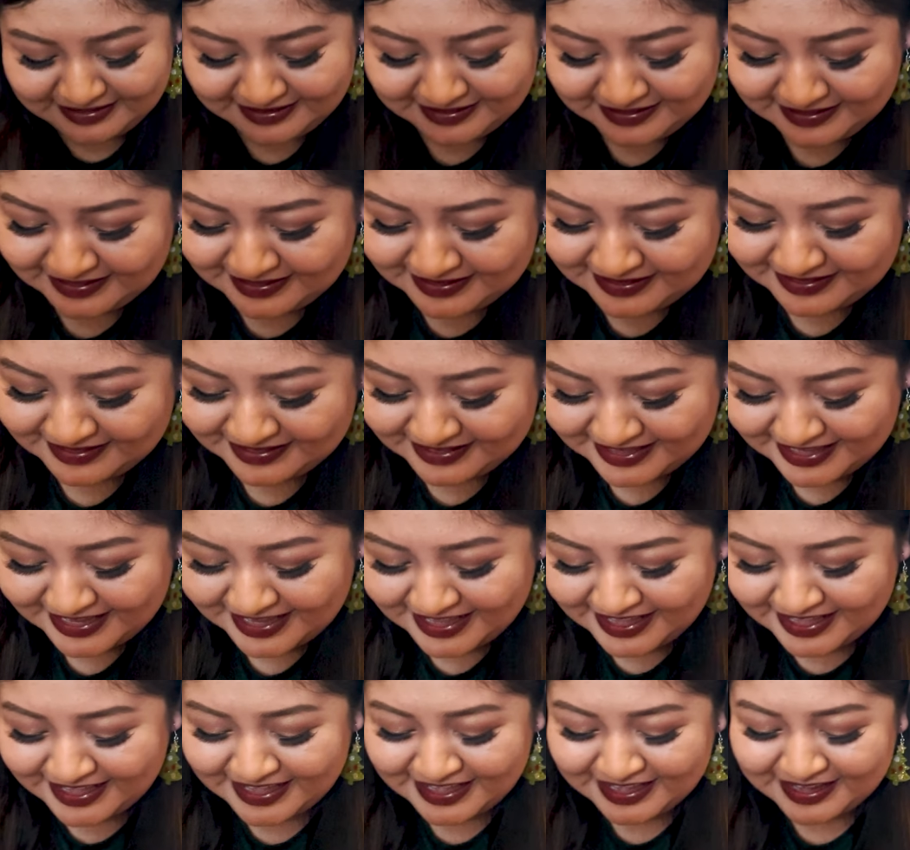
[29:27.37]

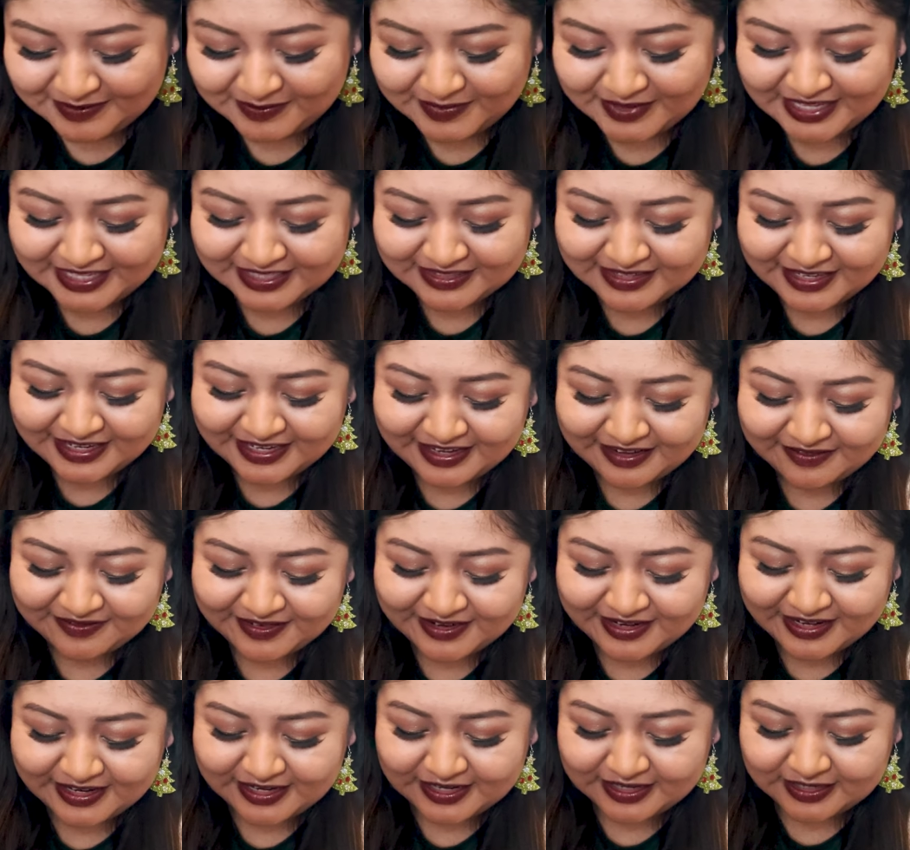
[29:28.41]
but that's what I got
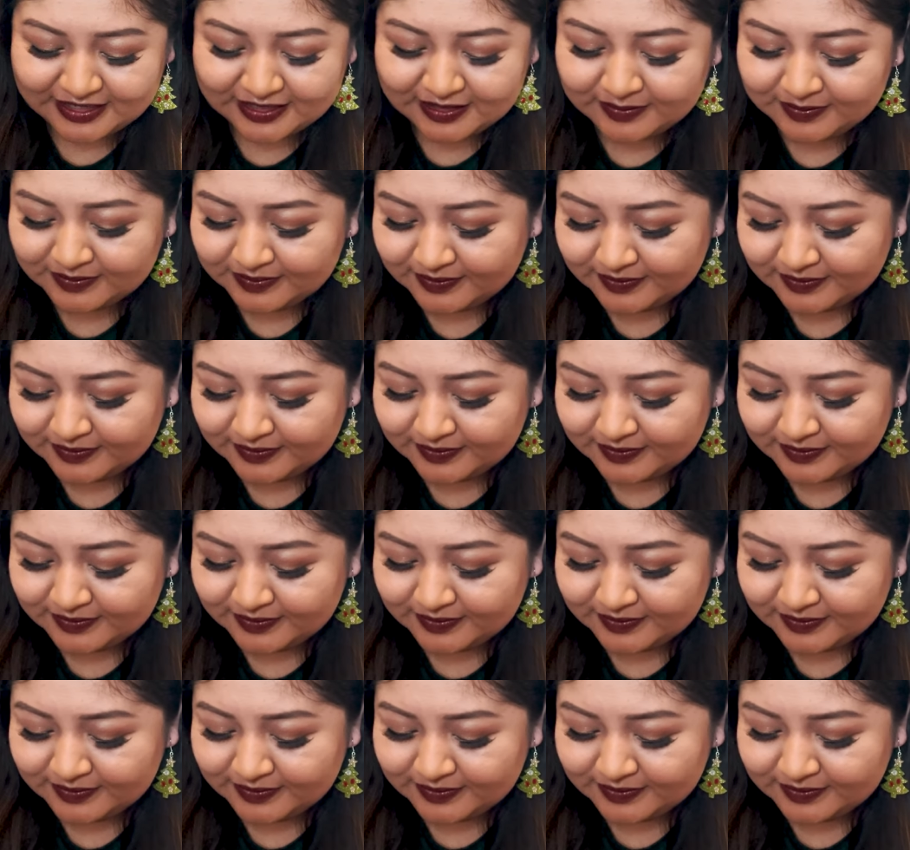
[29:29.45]
for her.